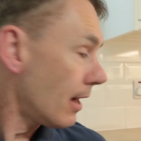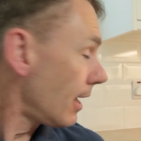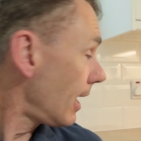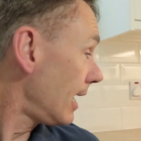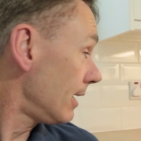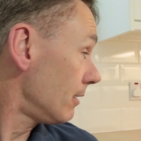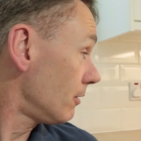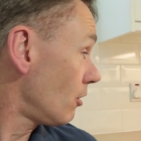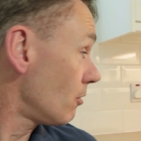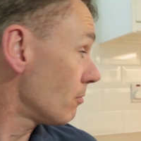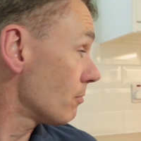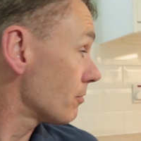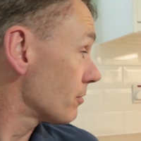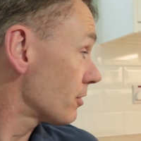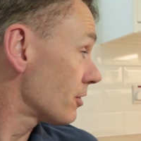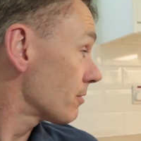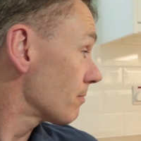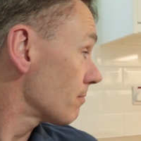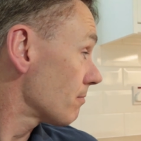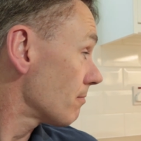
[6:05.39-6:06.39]
It
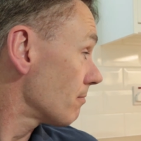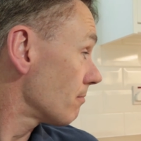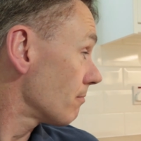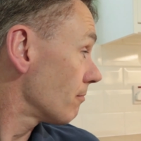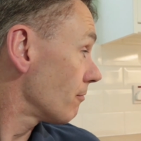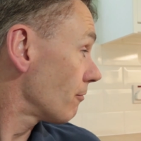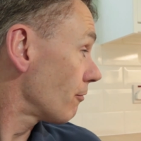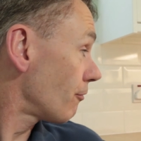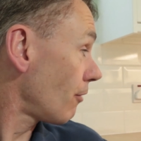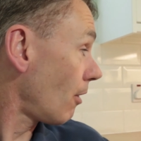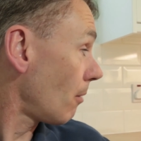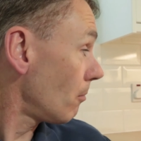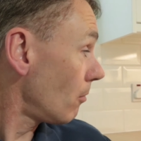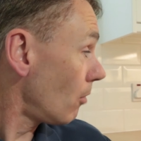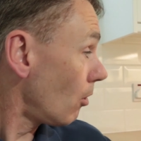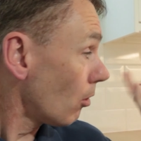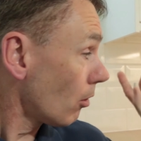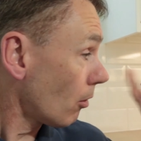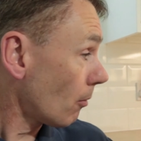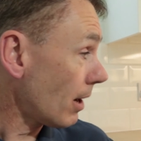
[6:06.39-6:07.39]
comes from
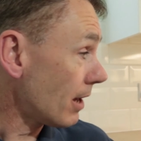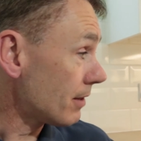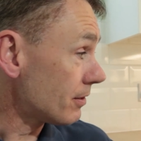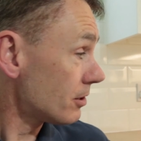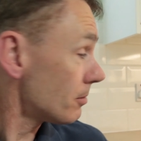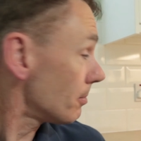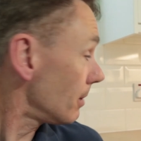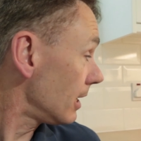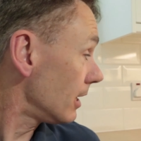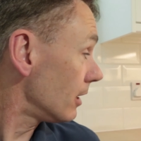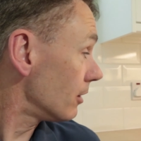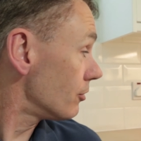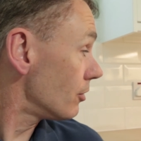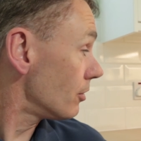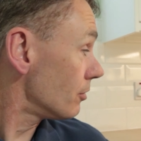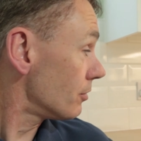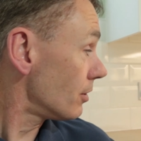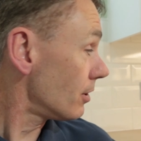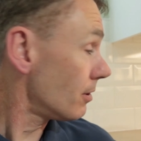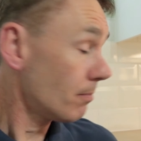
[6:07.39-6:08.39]
all around the speaker due
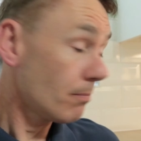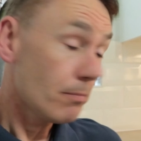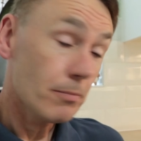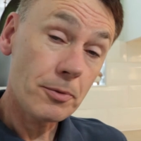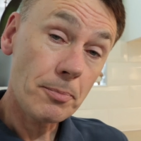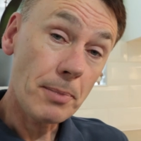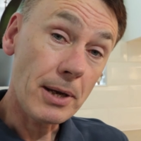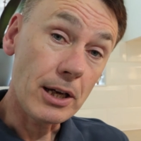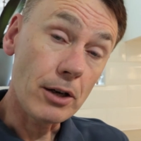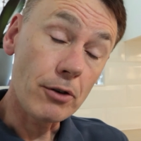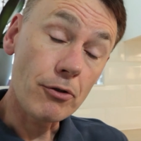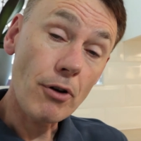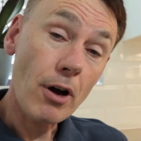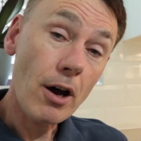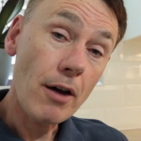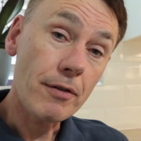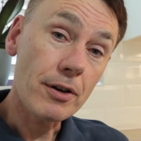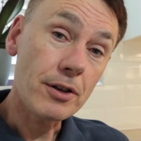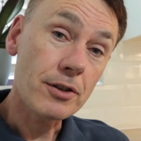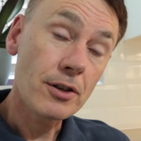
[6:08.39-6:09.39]
to speaker
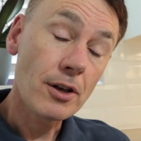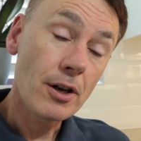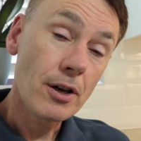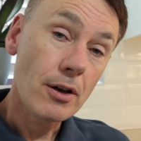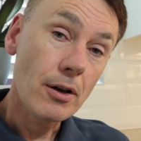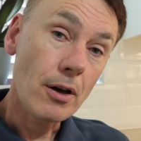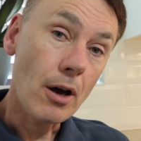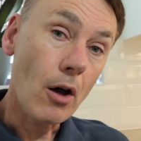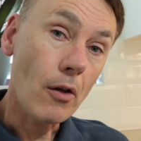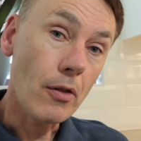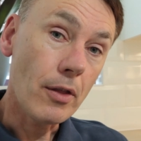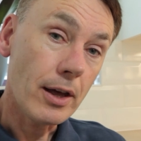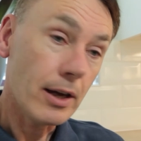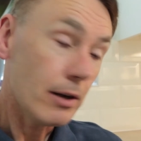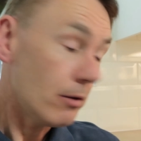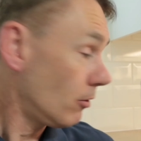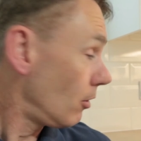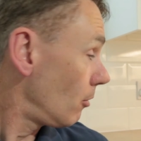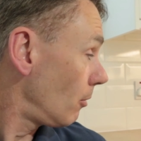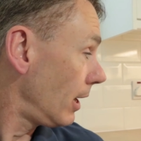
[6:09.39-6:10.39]
drivers on
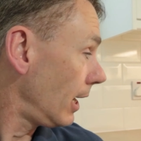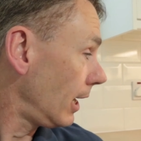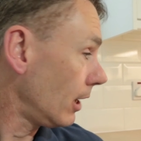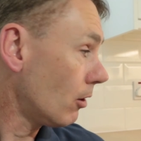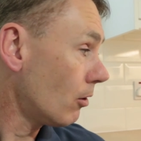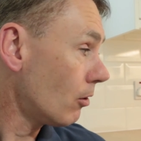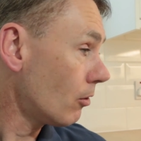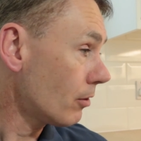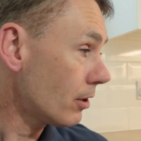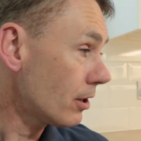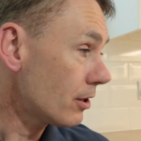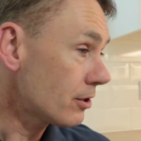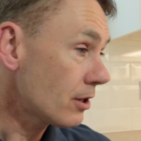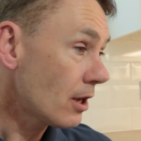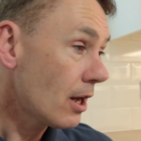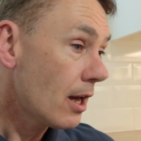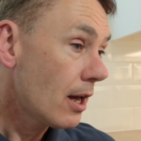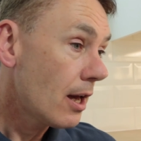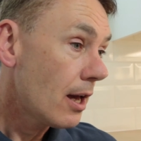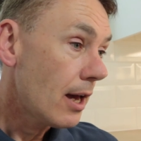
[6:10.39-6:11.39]
the rear corners.
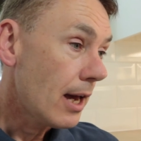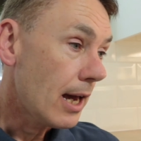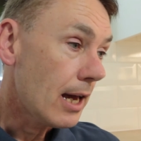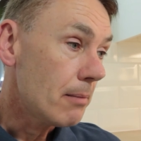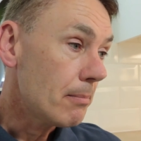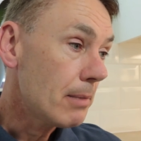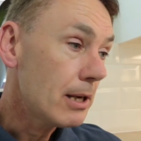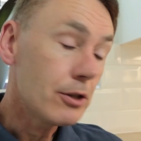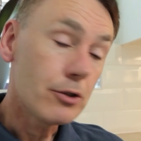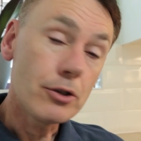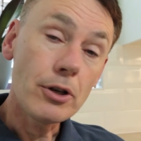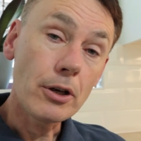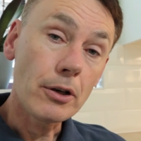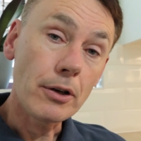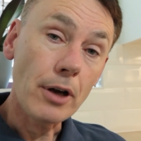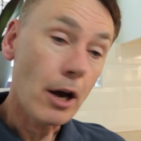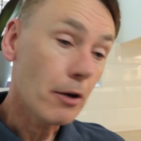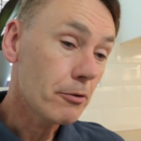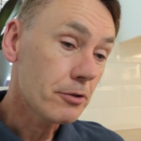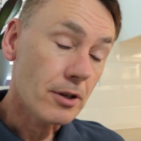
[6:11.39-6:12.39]
It means you can
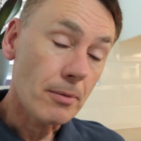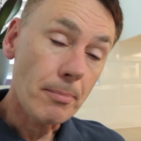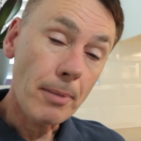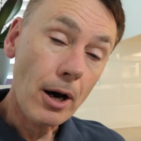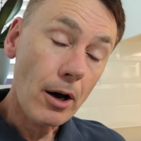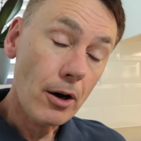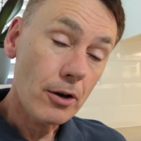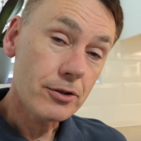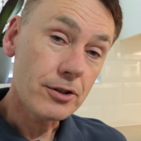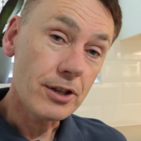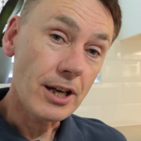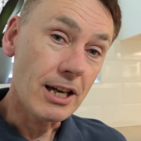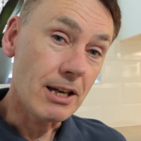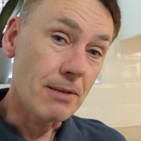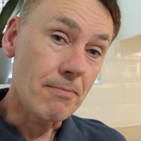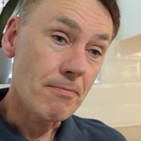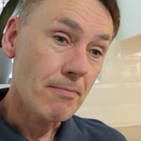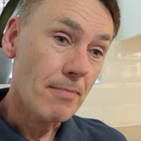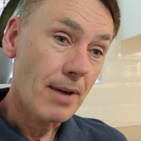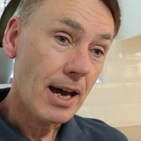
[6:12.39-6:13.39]
host a party
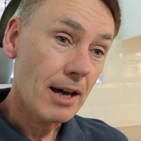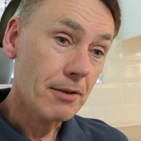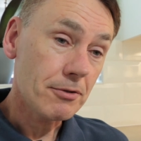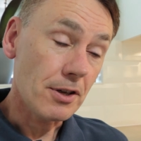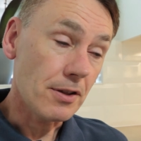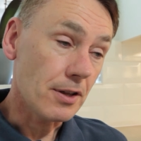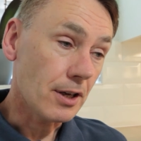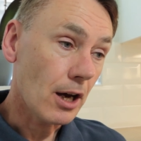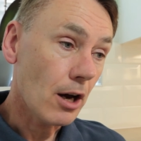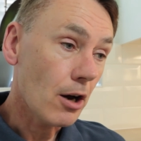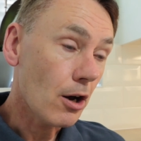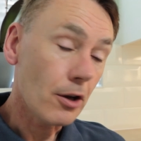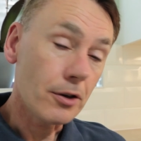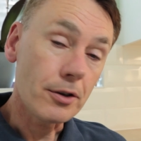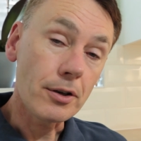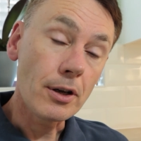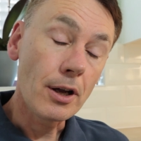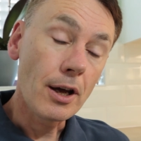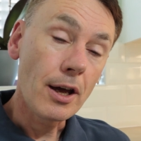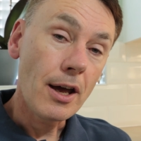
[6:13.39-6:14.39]
out in the
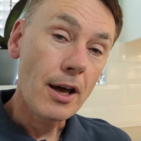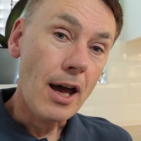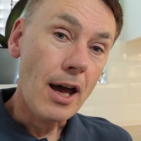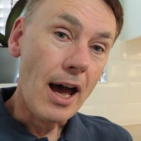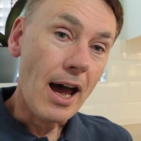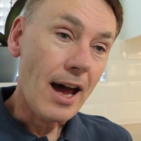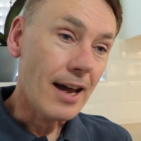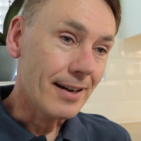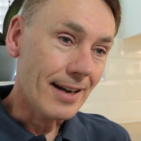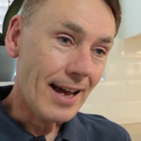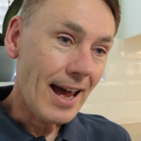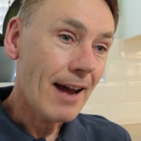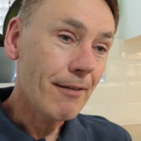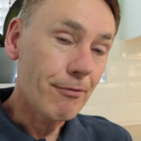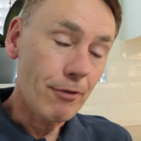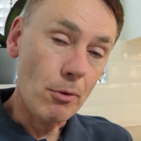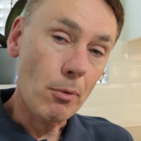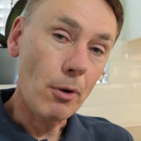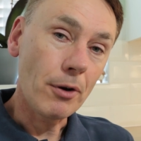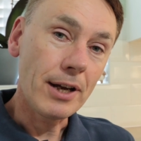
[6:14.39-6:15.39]
garden and
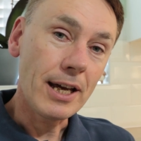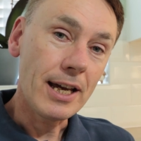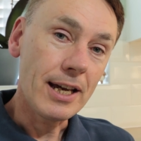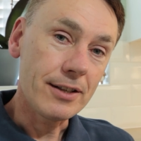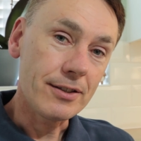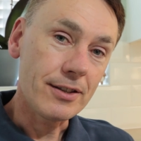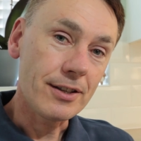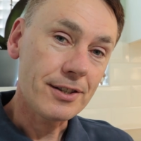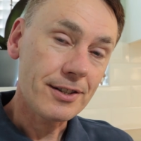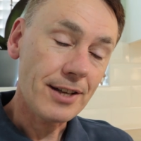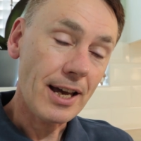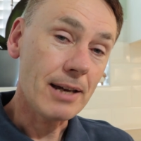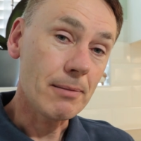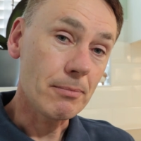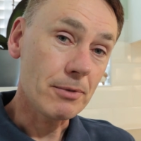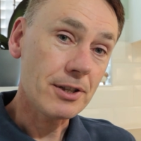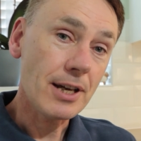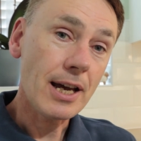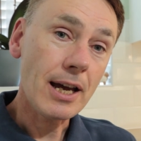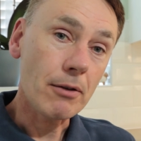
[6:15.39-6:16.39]
everyone hears the same
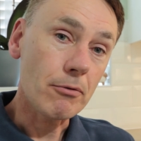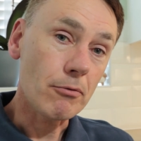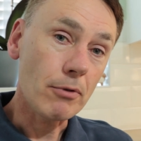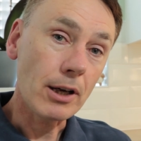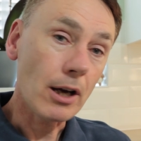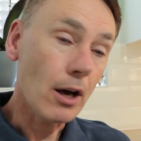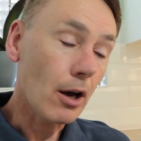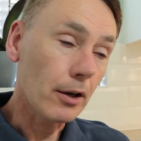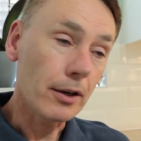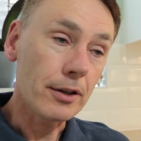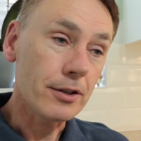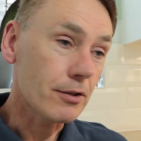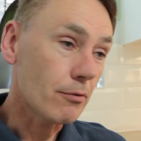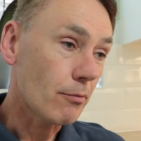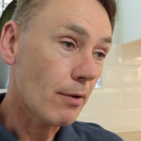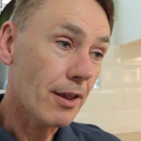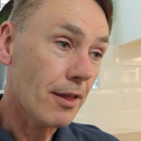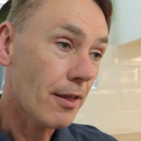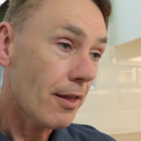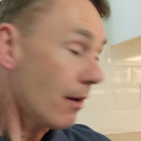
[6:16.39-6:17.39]
sound regardless of
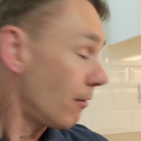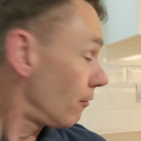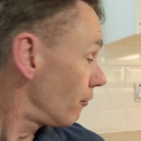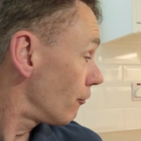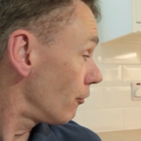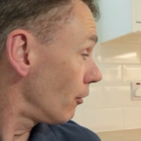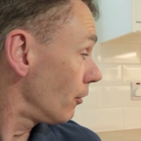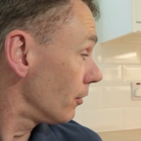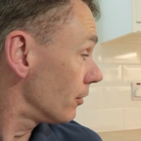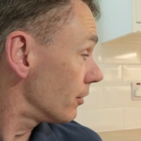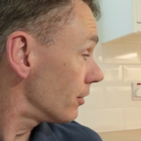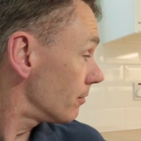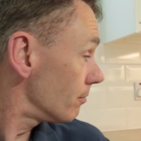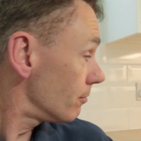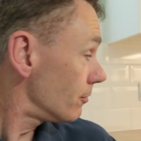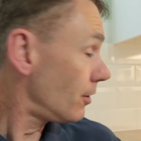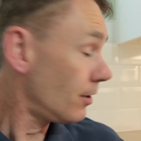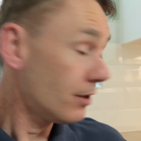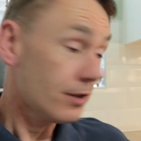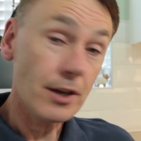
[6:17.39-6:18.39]
whether they're in front,
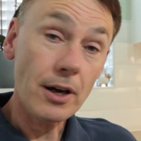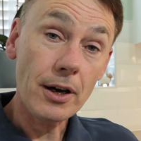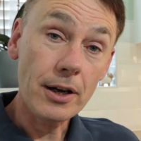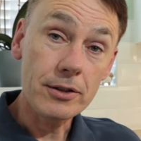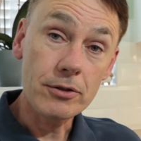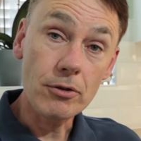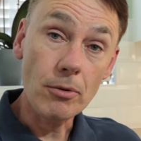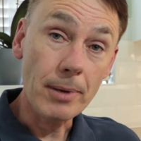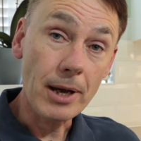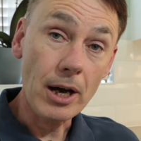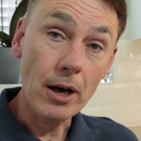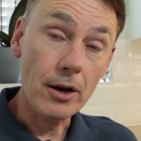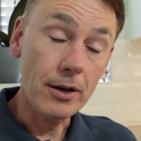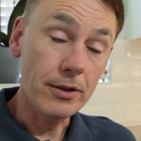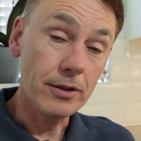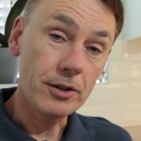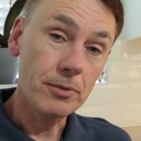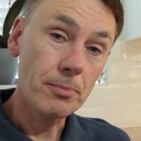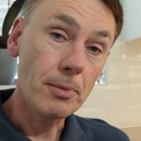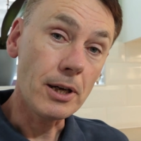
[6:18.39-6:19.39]
to the sides or
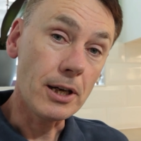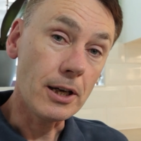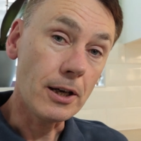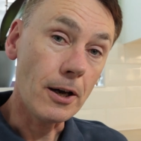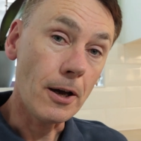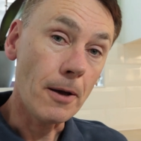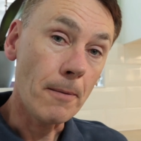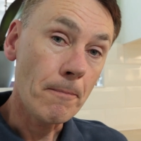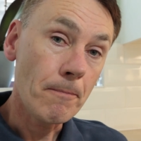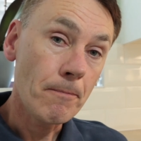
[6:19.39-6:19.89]
behind the speaker.